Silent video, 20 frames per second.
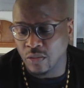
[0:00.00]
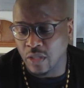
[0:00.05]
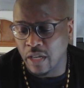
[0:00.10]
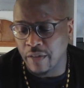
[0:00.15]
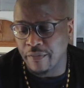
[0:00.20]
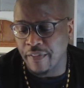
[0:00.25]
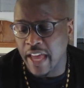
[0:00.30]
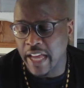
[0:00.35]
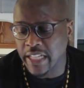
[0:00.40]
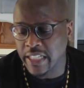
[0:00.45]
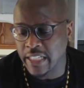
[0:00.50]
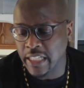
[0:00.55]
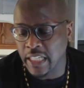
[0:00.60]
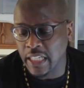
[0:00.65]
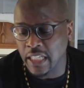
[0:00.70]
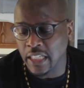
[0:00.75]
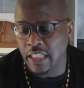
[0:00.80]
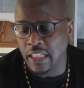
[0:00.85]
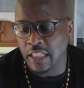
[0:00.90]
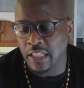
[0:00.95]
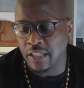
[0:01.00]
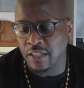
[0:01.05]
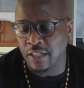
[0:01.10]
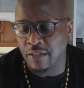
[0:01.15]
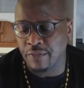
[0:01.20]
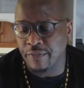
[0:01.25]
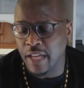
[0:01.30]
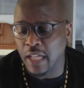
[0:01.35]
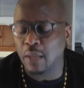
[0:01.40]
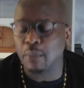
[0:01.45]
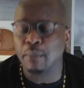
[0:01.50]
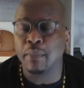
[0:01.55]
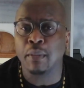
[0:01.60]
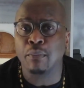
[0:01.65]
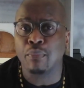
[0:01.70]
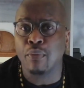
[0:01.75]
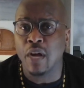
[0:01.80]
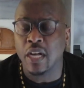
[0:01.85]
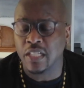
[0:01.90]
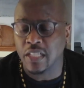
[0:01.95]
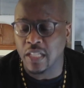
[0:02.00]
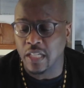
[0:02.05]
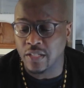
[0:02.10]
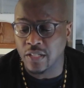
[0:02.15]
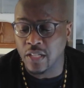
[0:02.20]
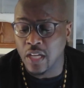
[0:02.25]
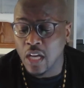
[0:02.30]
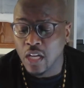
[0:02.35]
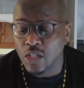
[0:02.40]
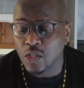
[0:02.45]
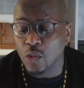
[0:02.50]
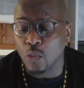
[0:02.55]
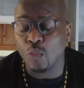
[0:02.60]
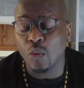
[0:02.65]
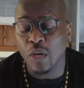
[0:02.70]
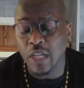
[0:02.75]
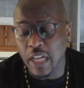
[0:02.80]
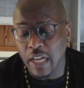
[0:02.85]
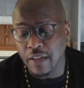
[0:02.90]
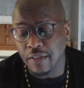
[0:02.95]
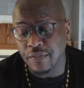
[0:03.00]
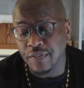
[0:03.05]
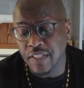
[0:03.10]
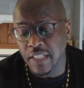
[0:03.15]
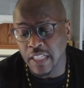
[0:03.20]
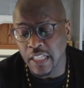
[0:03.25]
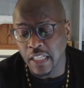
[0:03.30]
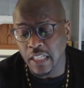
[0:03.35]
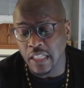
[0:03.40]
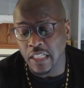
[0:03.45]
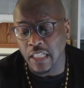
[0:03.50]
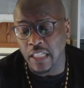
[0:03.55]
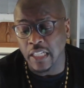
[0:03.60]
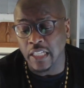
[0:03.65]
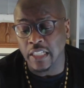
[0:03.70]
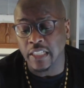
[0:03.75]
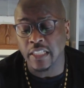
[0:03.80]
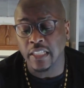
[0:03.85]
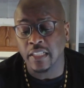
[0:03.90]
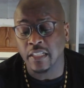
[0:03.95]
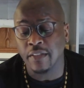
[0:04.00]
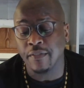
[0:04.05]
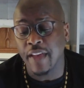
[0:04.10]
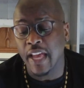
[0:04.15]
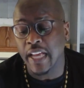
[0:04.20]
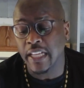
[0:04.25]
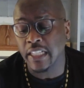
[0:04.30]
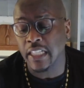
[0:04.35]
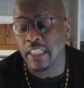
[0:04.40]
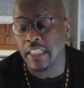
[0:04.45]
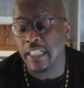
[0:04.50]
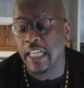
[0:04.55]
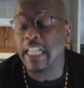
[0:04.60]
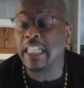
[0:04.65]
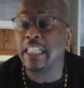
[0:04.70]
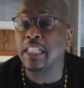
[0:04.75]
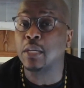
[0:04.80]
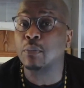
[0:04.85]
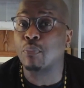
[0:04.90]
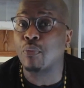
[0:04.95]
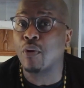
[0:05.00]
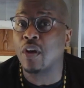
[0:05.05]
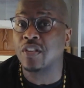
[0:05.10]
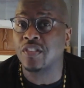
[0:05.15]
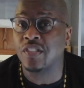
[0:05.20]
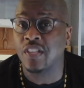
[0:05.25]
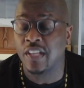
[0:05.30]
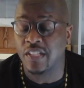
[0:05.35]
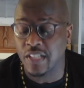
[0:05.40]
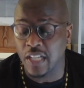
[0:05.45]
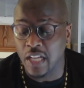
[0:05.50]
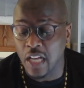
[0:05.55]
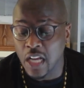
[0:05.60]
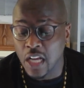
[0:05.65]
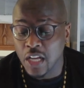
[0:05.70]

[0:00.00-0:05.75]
a vaccine and the development process. So what I've seen is the vaccine testing process.